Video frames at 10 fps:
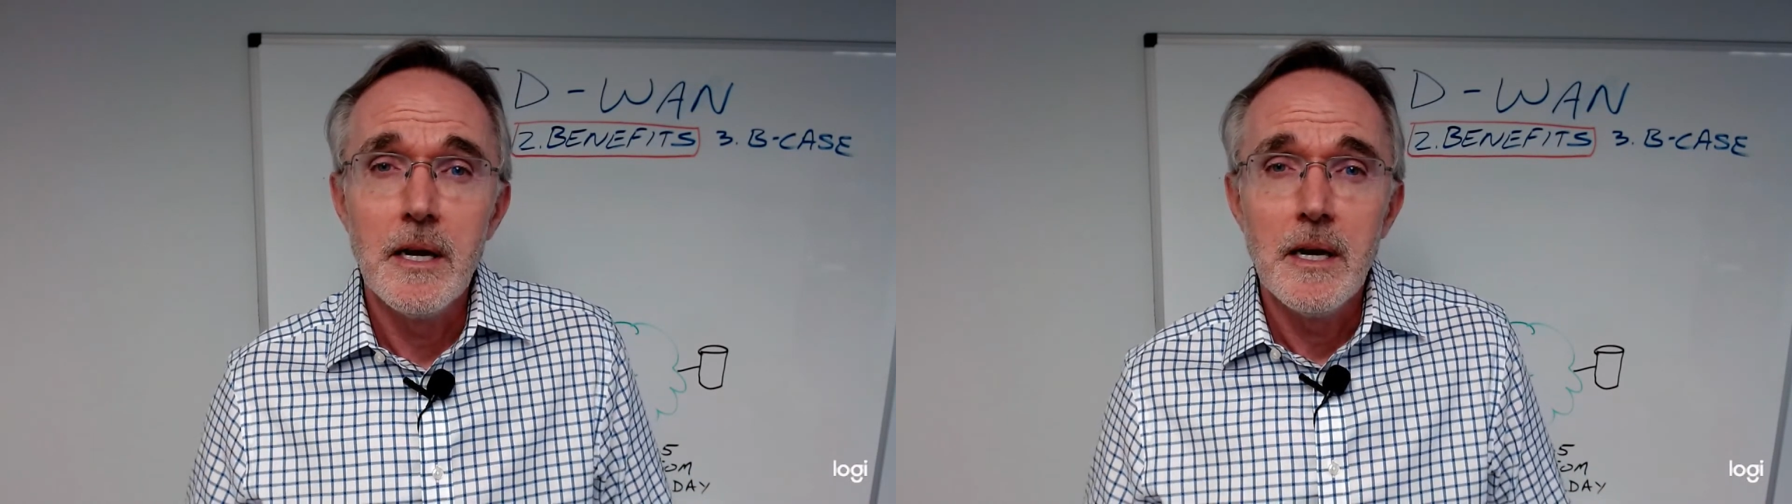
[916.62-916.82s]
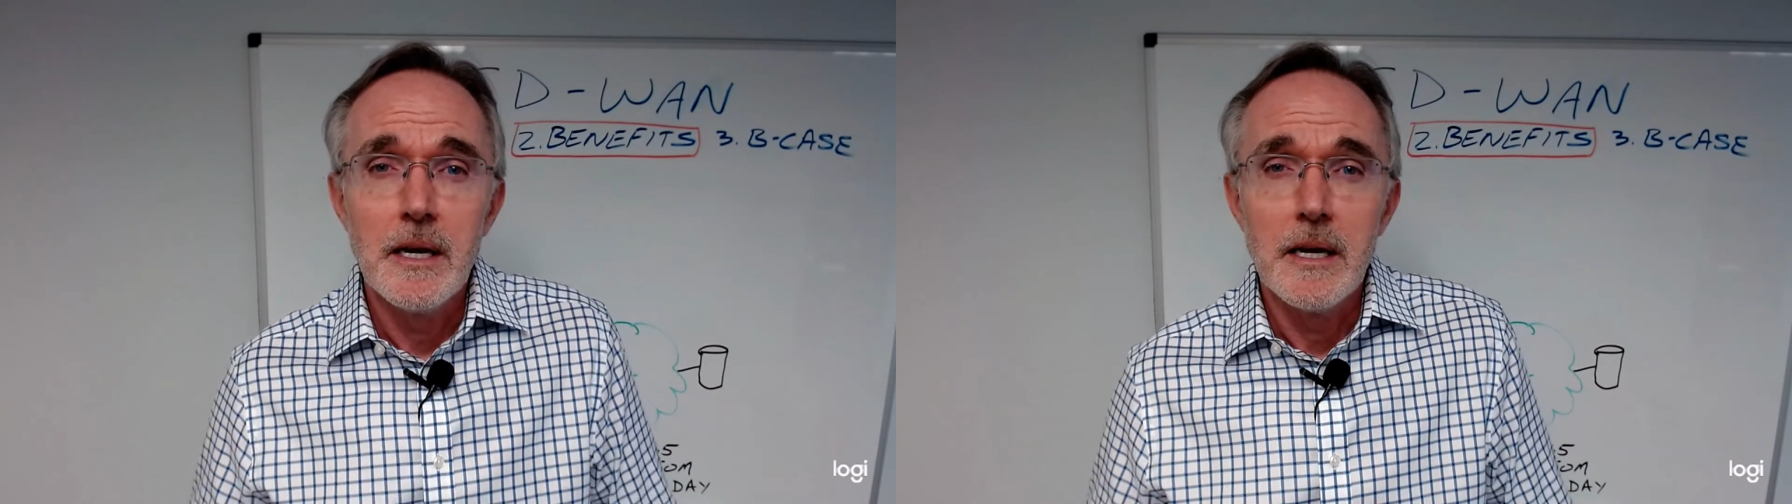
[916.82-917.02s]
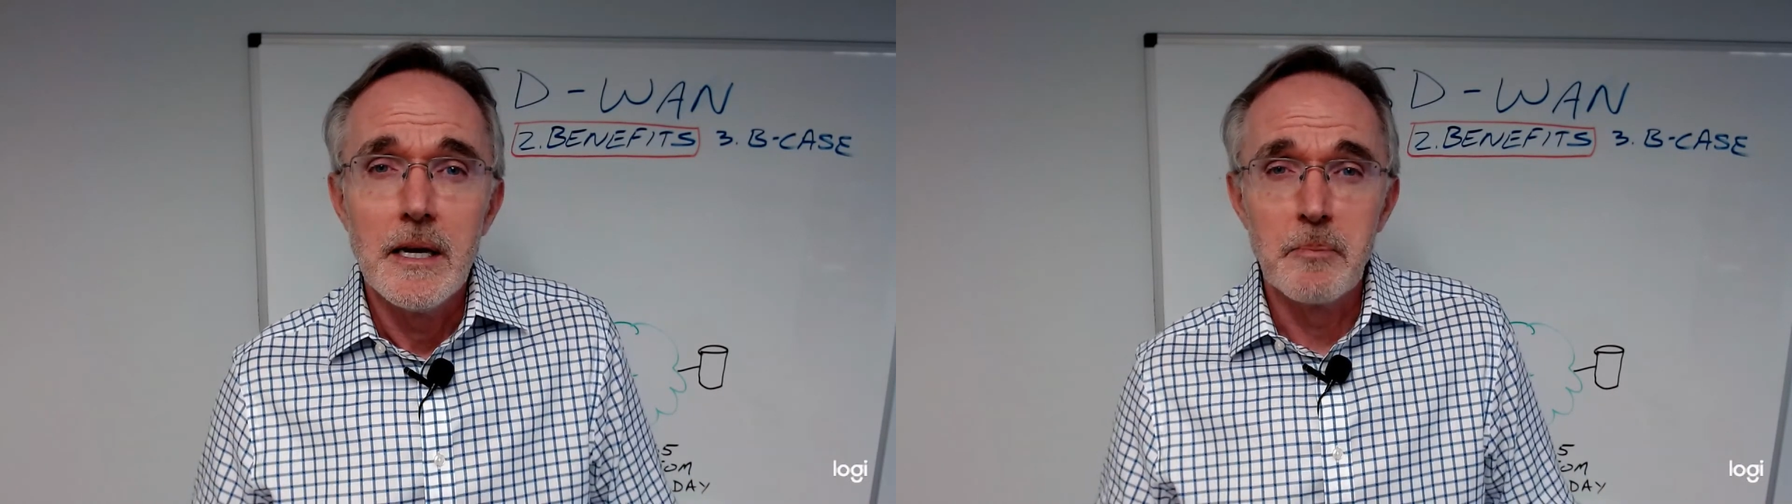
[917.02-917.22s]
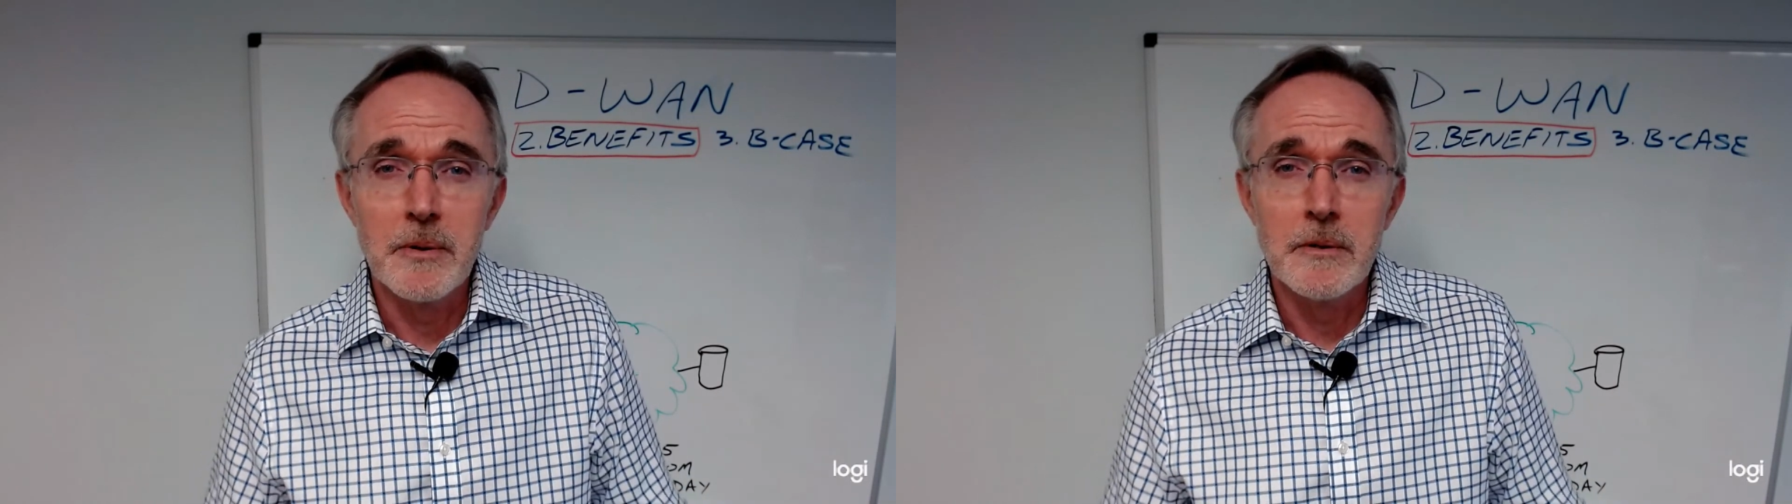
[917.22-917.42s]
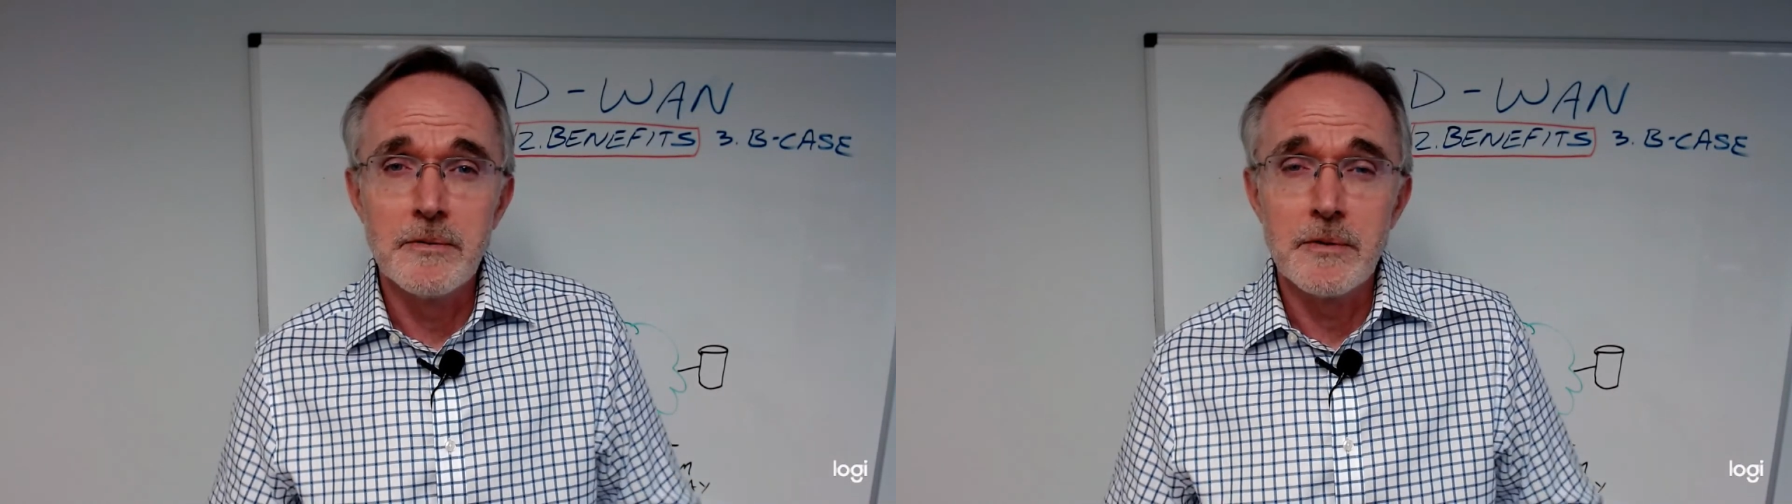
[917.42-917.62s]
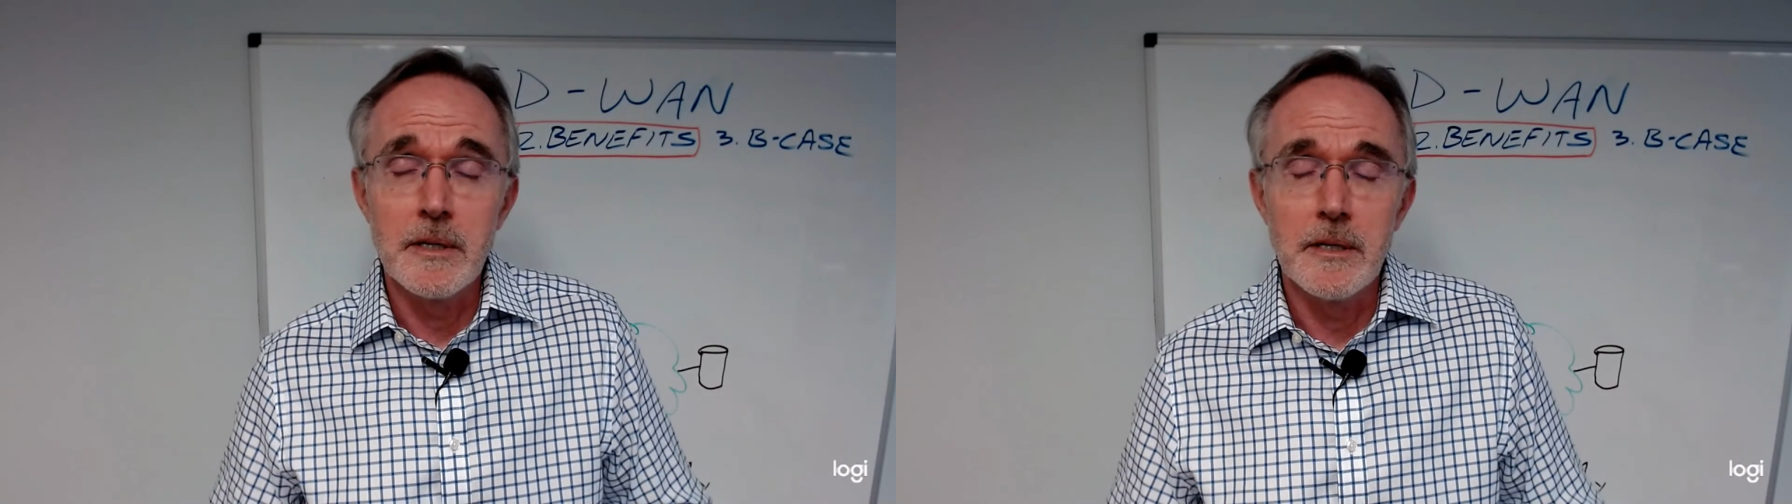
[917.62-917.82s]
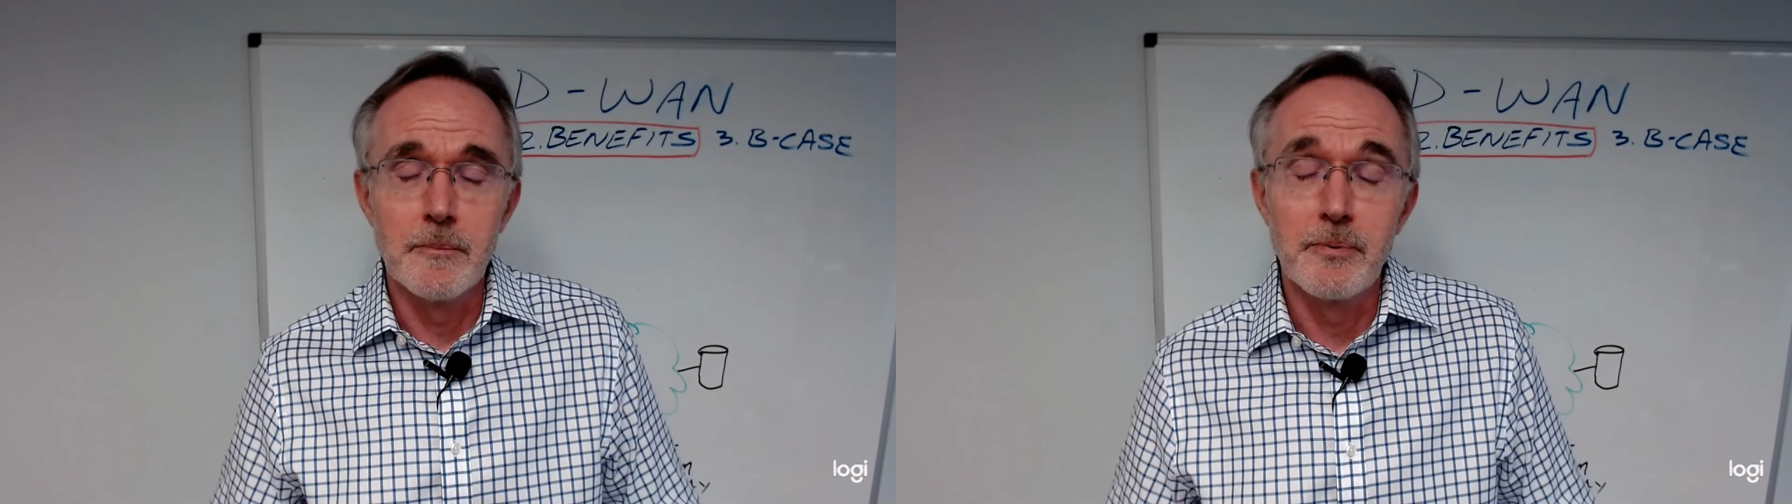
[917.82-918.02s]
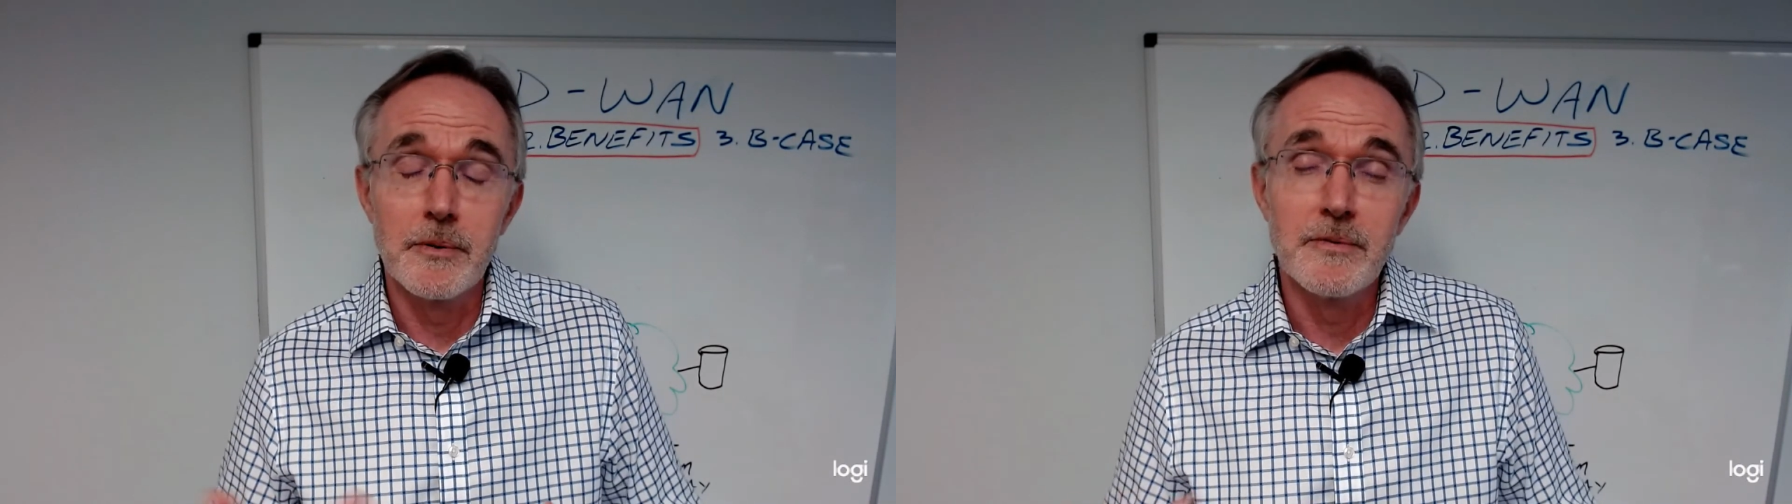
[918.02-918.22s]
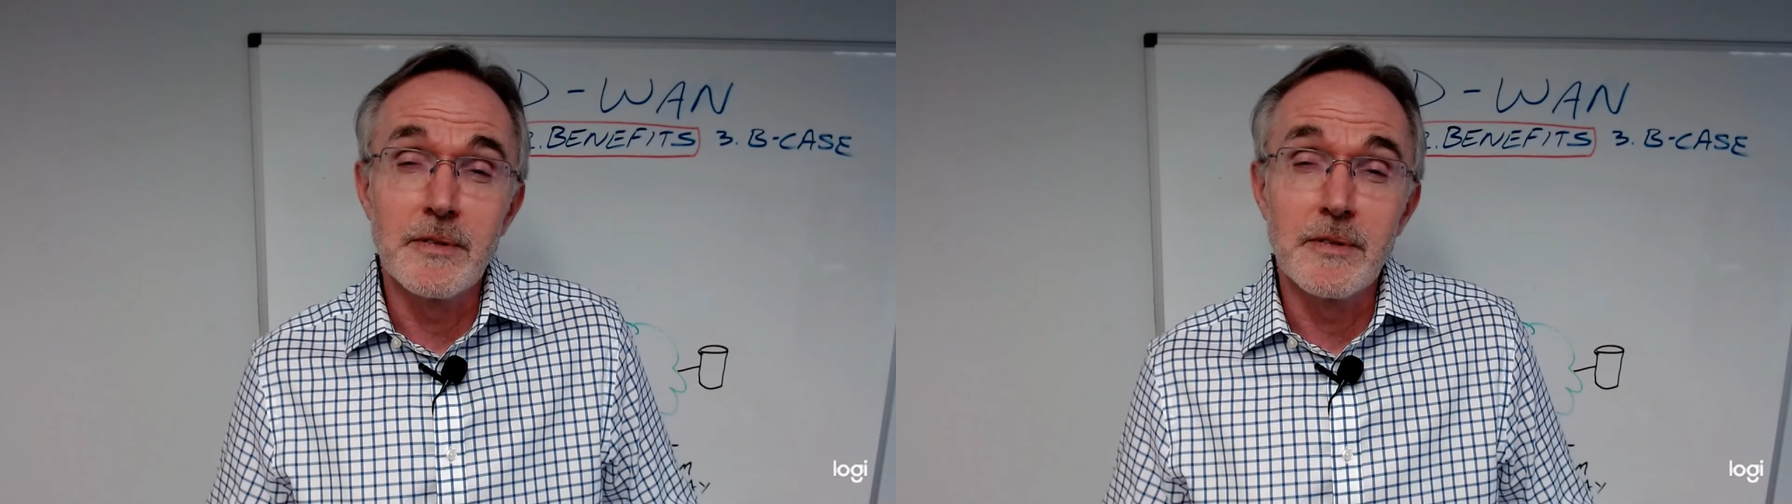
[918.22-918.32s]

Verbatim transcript: It improves the